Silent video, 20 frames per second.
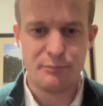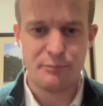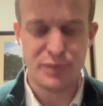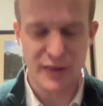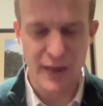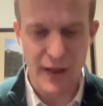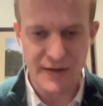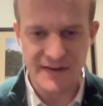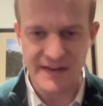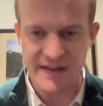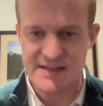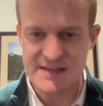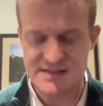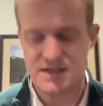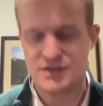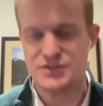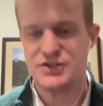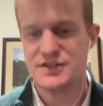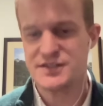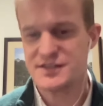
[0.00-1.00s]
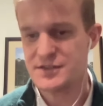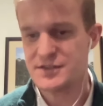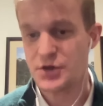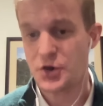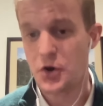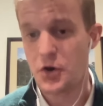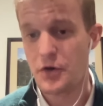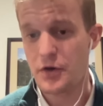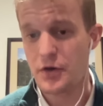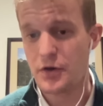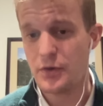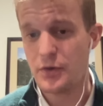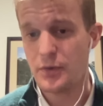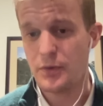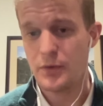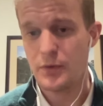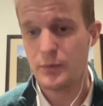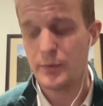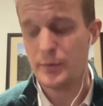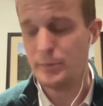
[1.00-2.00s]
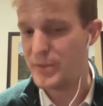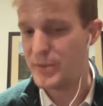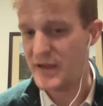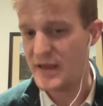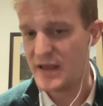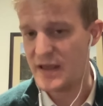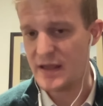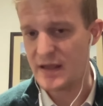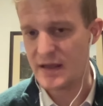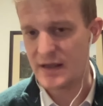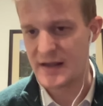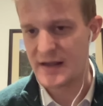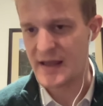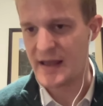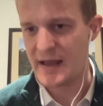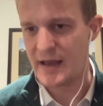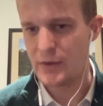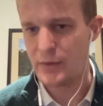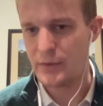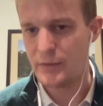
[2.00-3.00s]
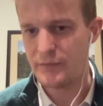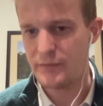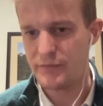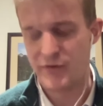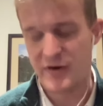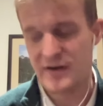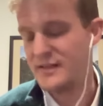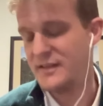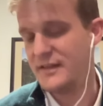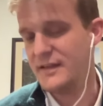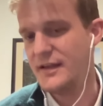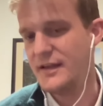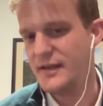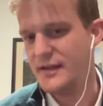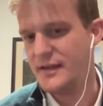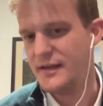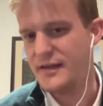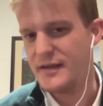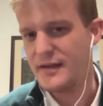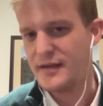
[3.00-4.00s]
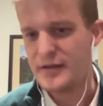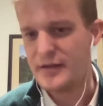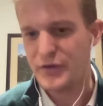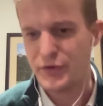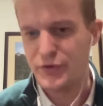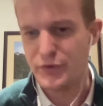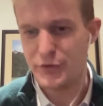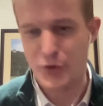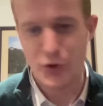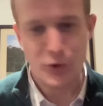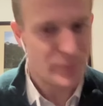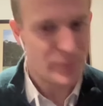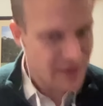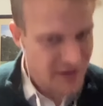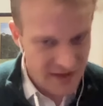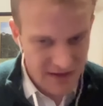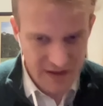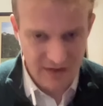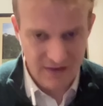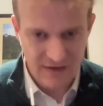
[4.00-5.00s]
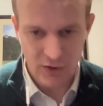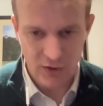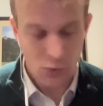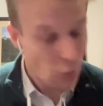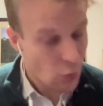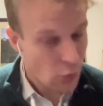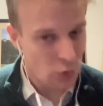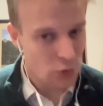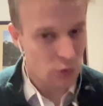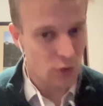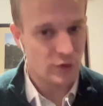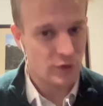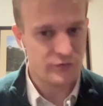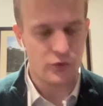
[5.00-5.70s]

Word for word: bloody such a scenario would be, and how, frankly, nobody at all, of